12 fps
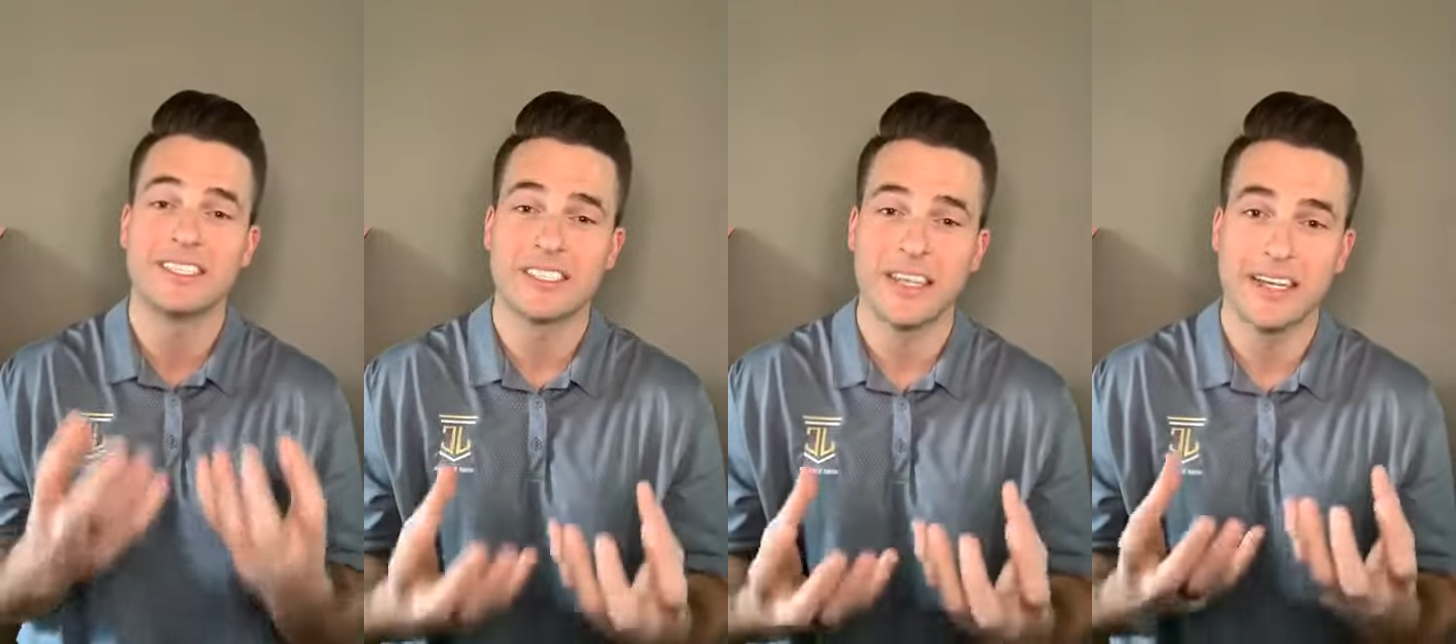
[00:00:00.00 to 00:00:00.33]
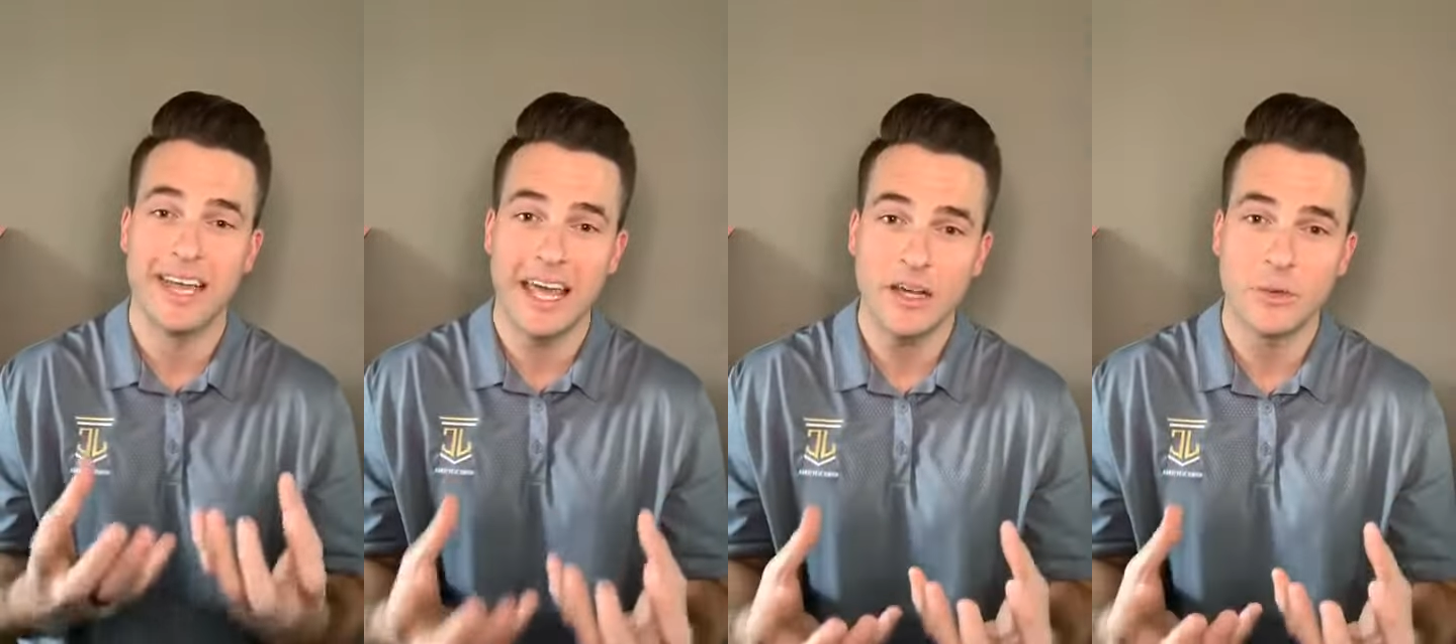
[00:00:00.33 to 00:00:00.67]
and
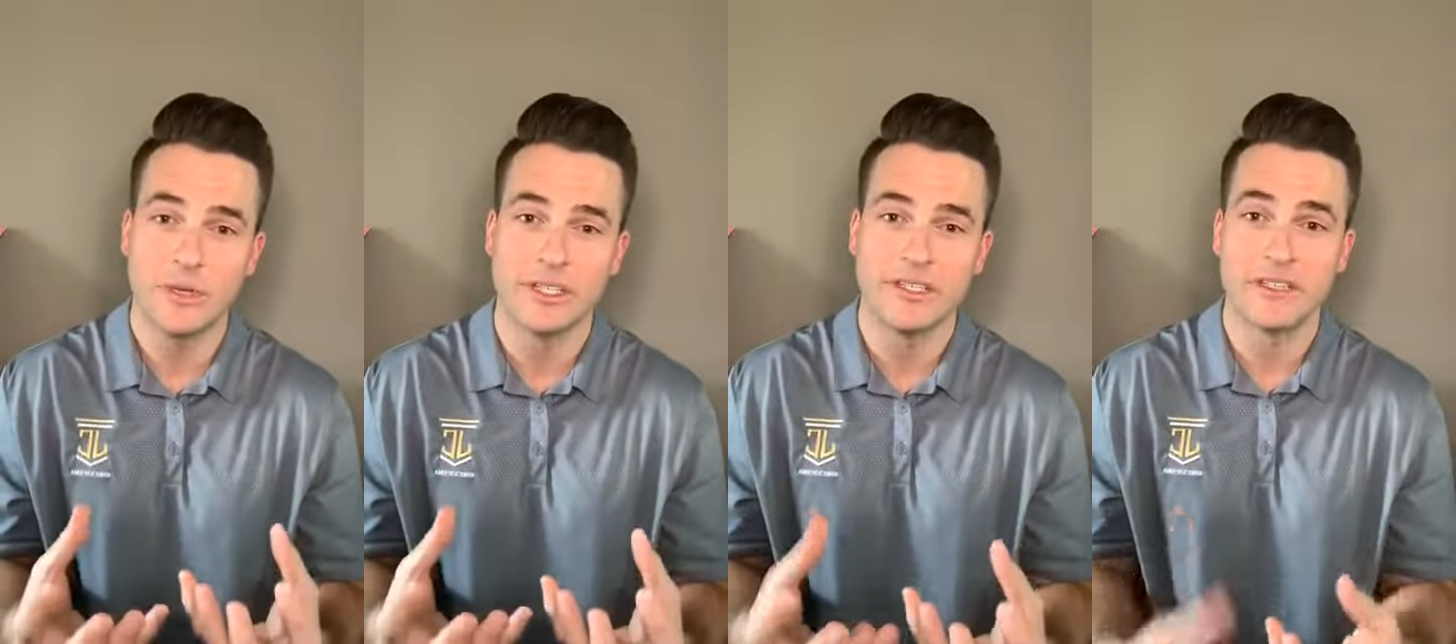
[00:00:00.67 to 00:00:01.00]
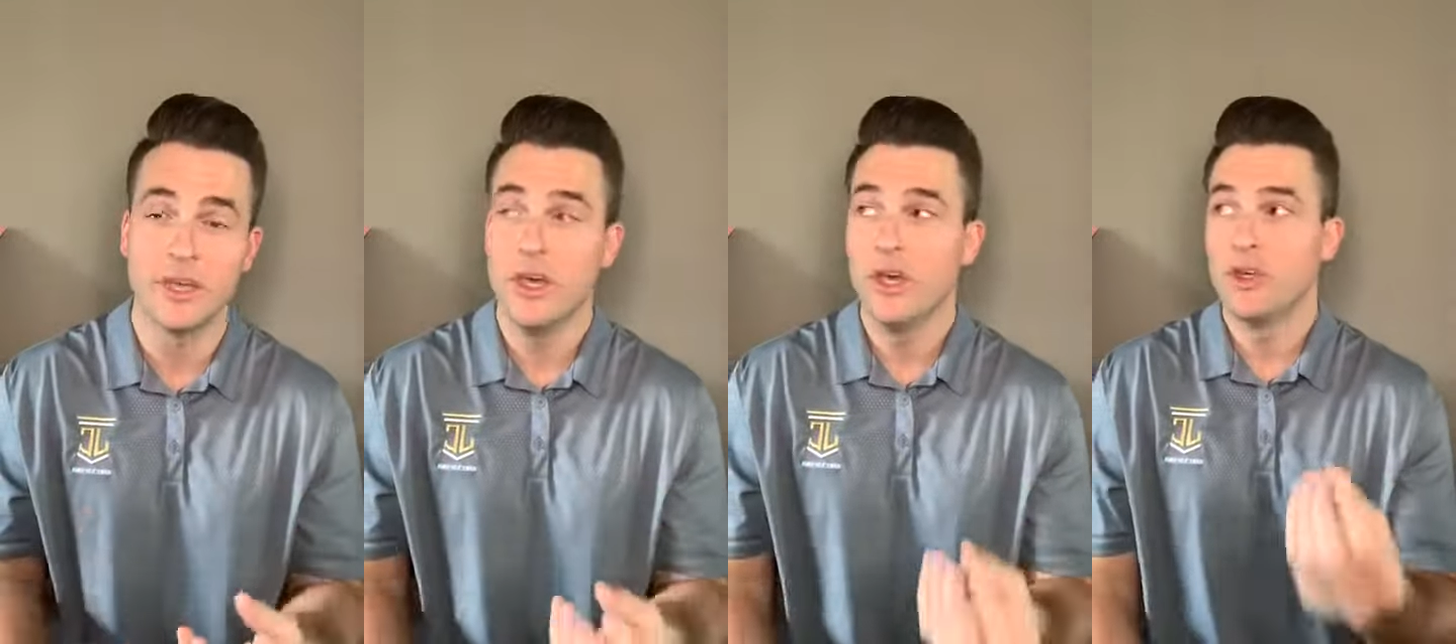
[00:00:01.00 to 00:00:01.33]
equities.
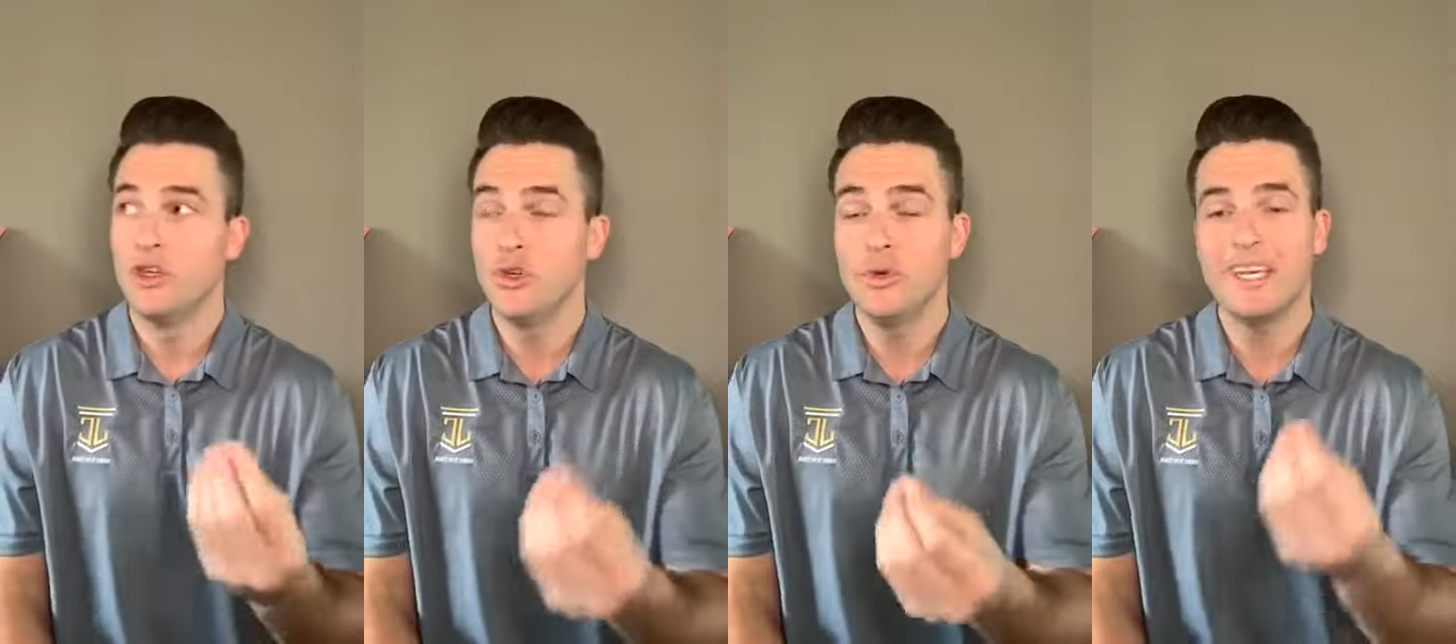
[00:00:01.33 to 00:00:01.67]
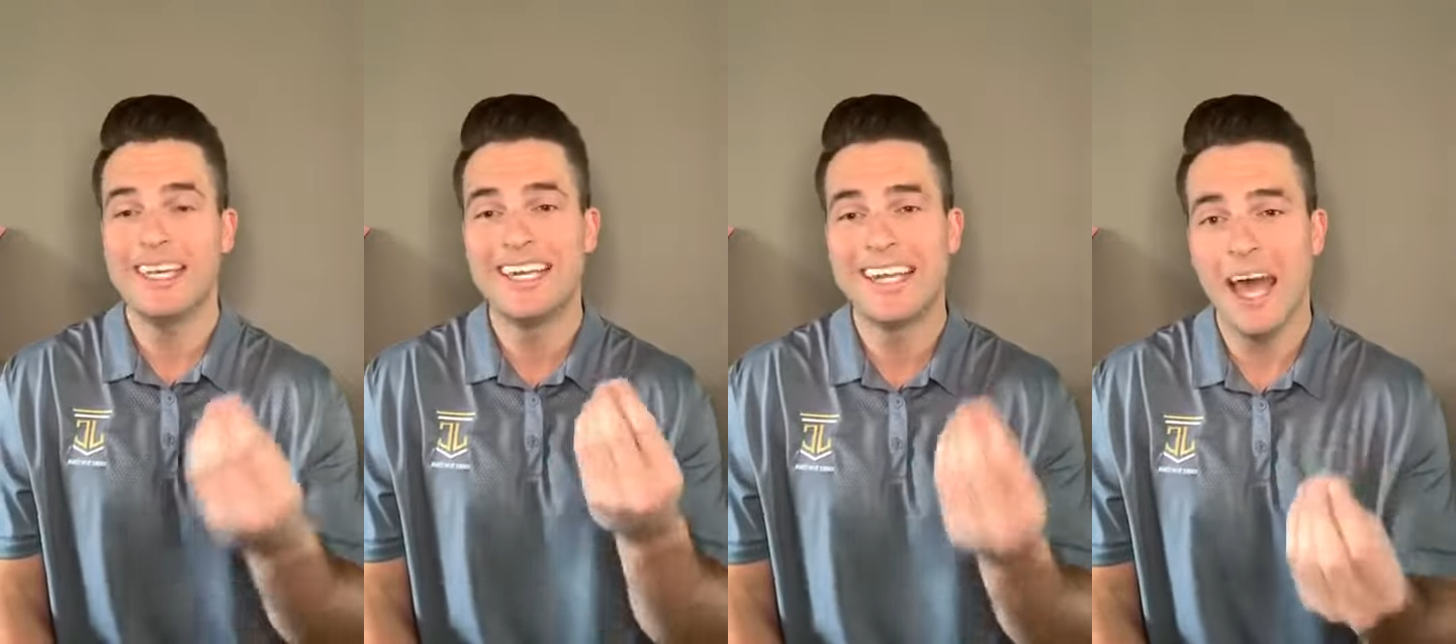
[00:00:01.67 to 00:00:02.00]
You
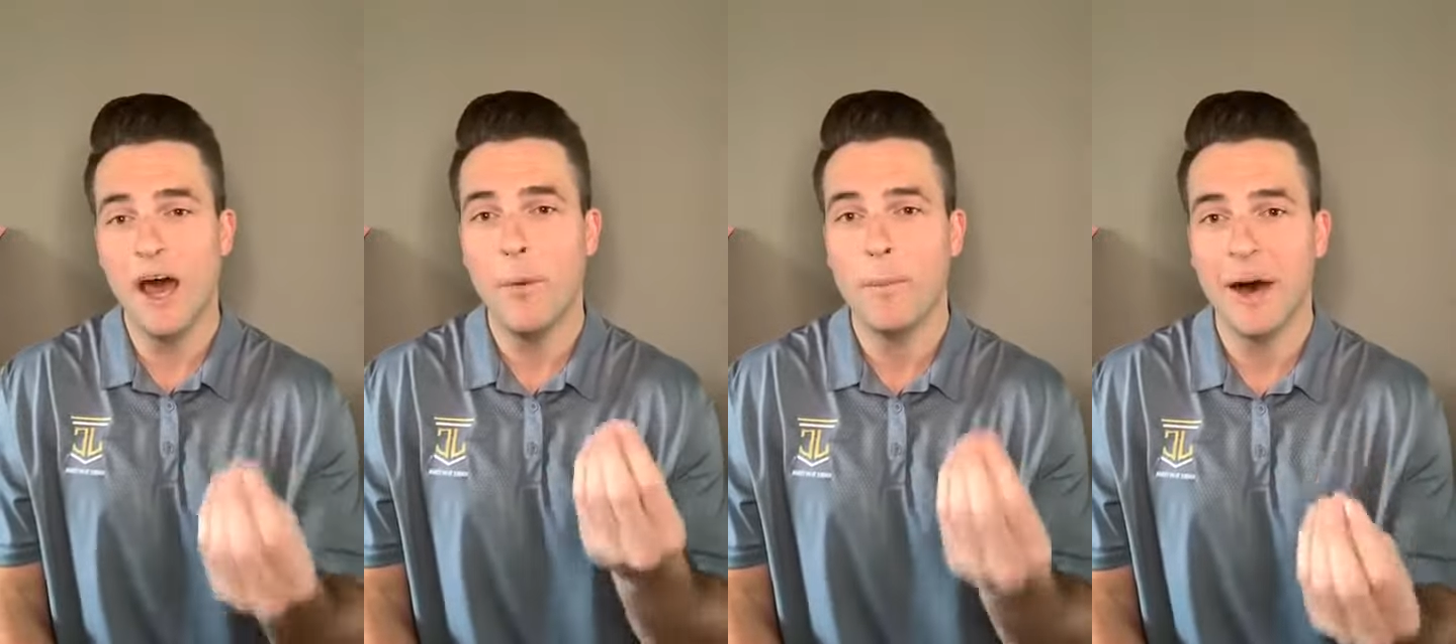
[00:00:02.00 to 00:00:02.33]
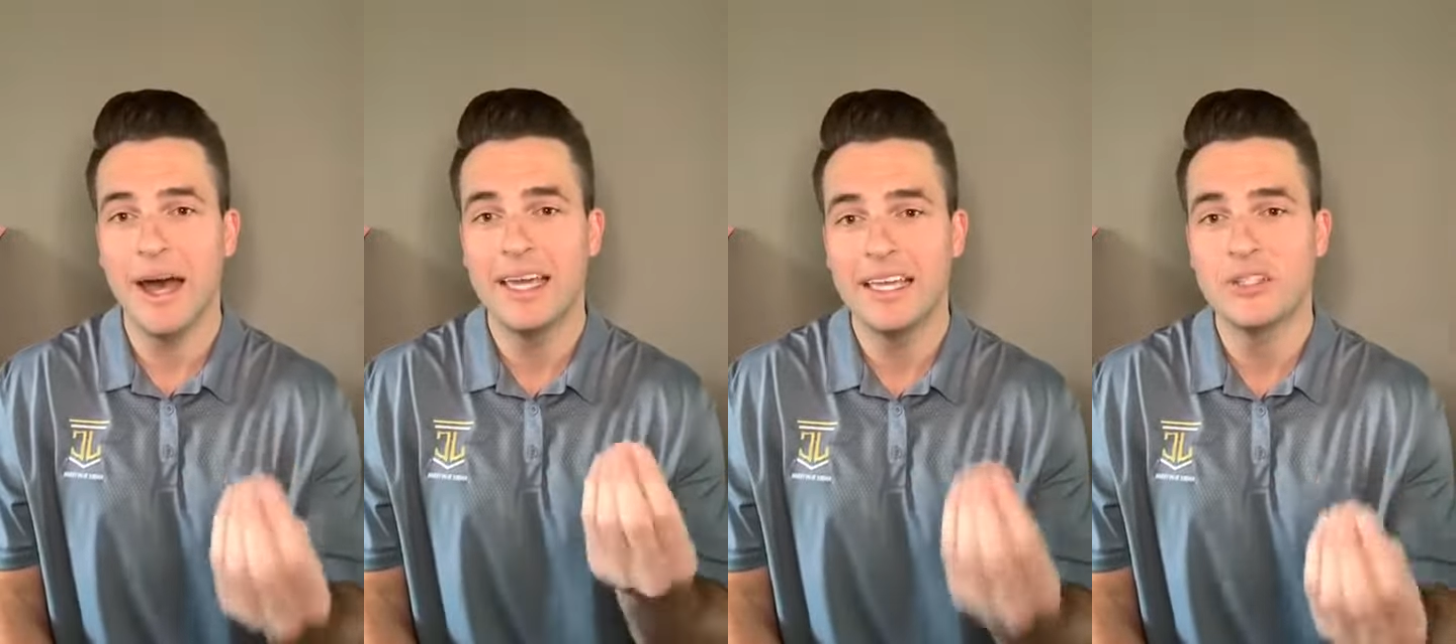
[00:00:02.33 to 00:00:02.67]
can now
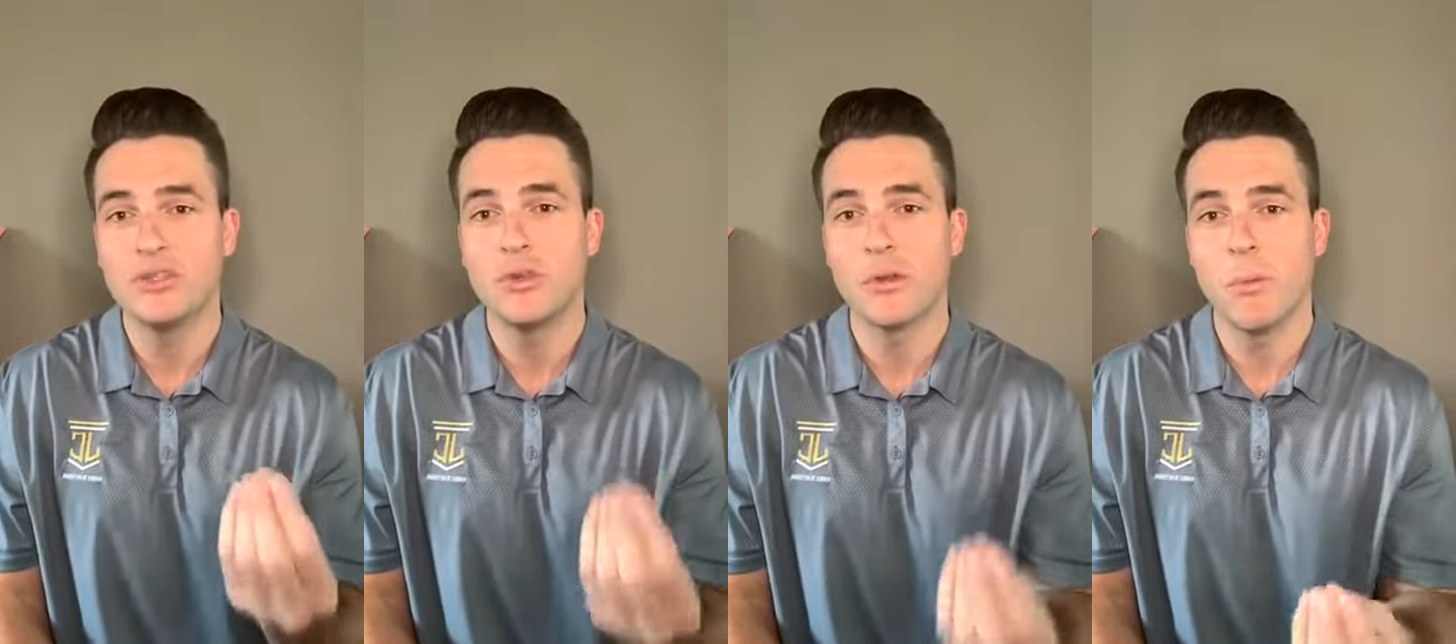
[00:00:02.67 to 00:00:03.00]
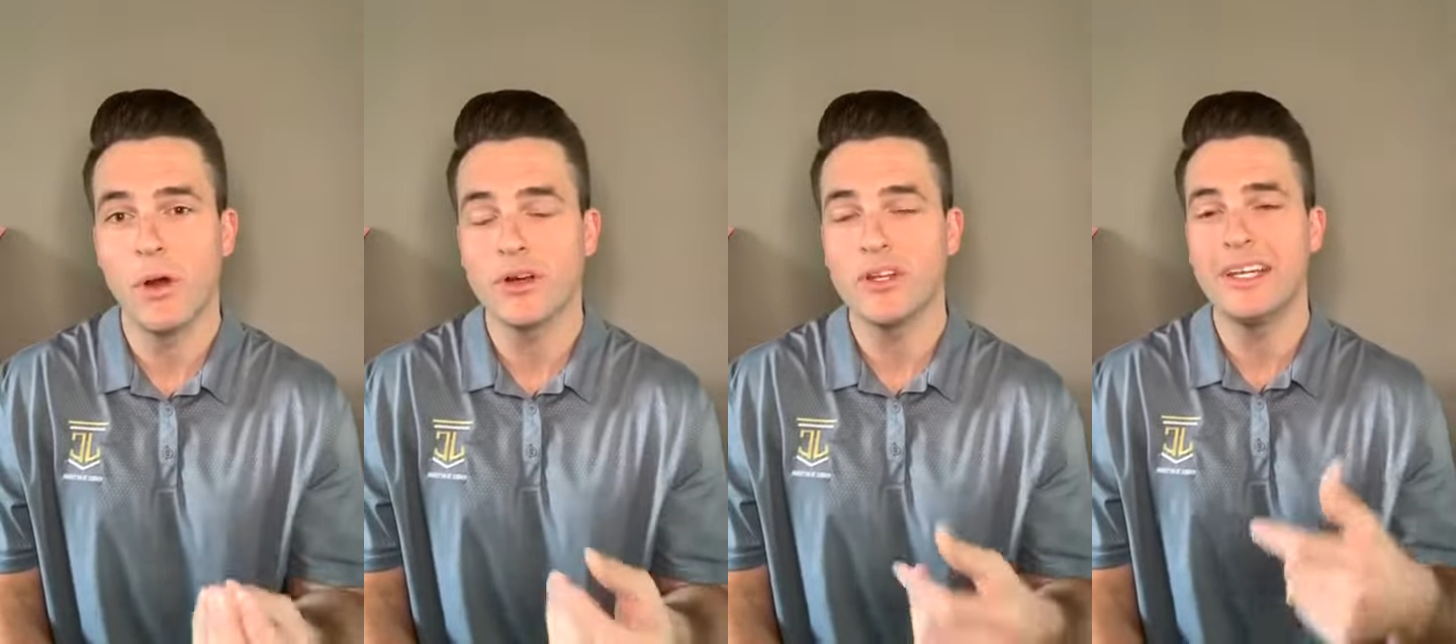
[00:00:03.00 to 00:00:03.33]
buy into the
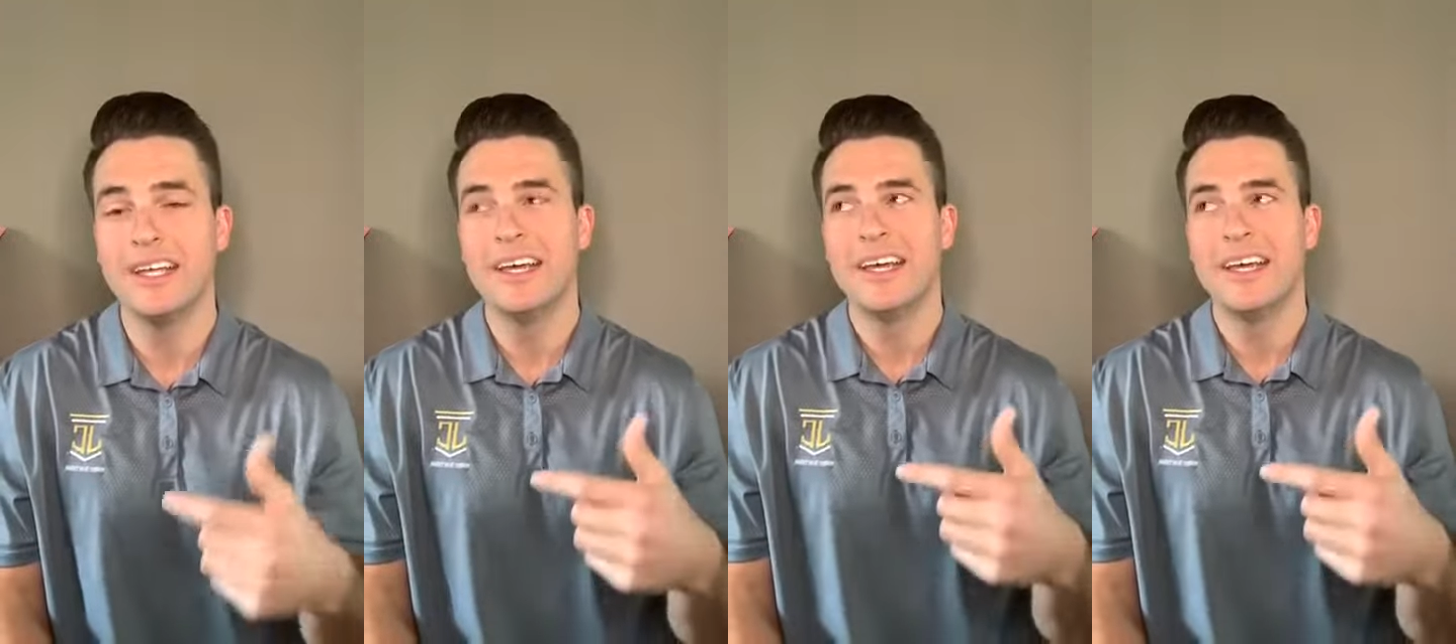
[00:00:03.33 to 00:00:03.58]
market